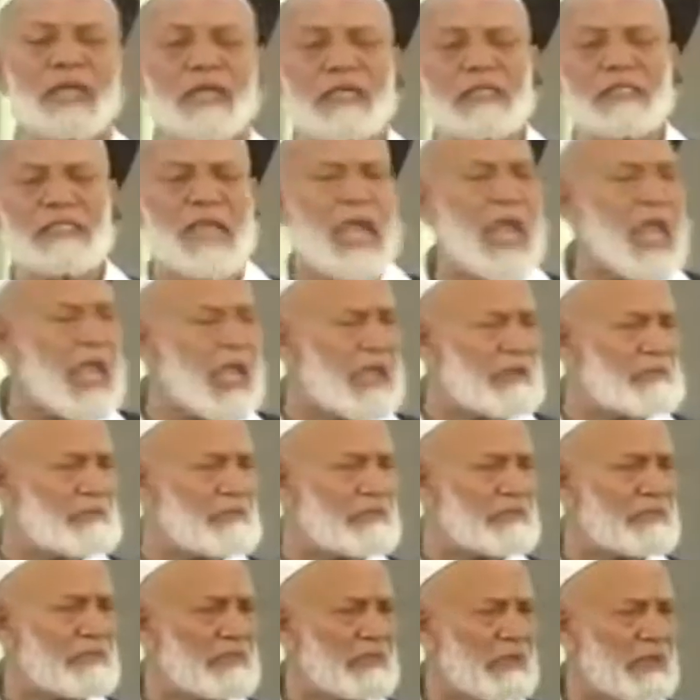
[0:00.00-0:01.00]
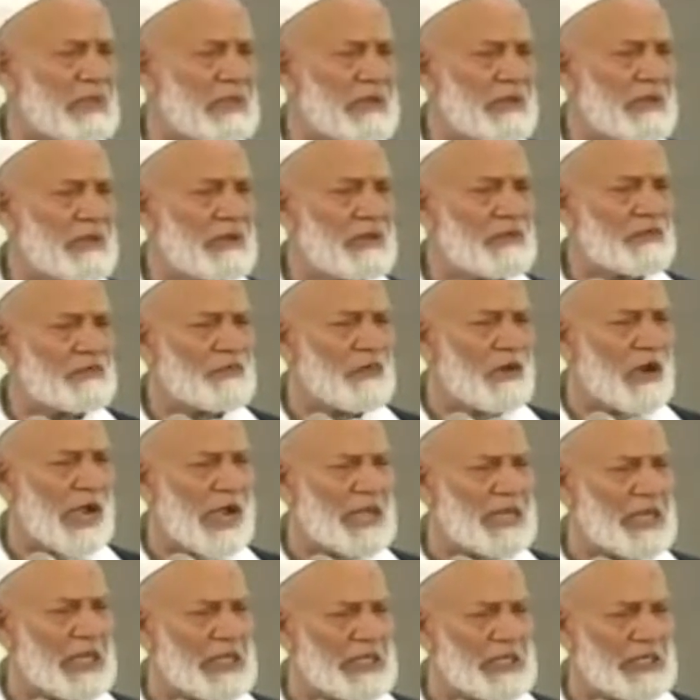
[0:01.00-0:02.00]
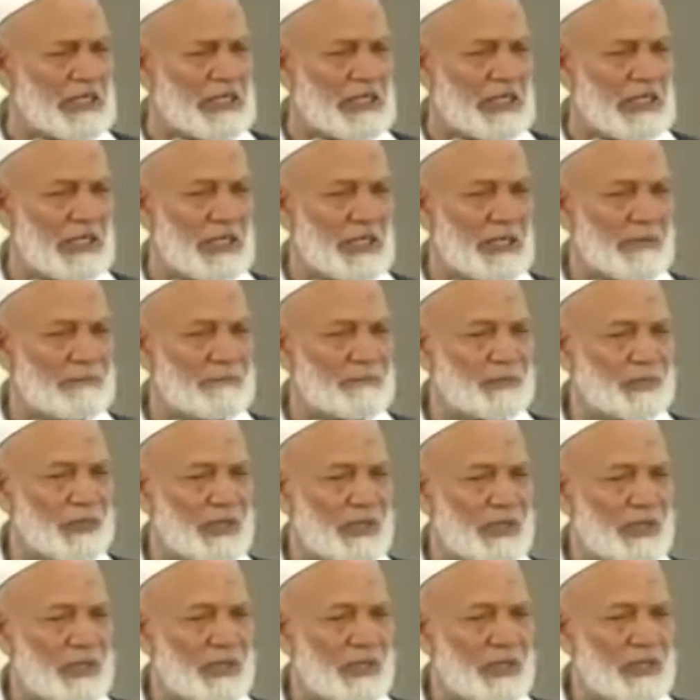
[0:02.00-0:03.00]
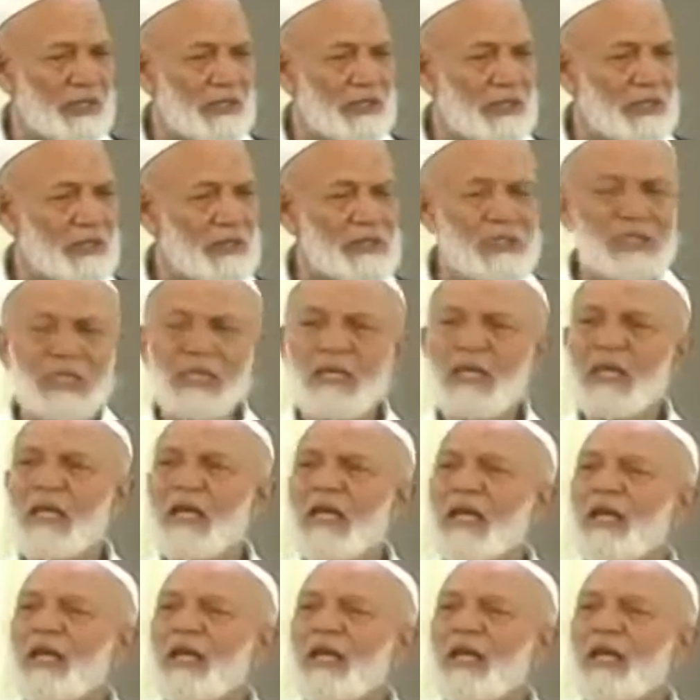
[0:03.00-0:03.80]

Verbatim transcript: Same! For identity. You see,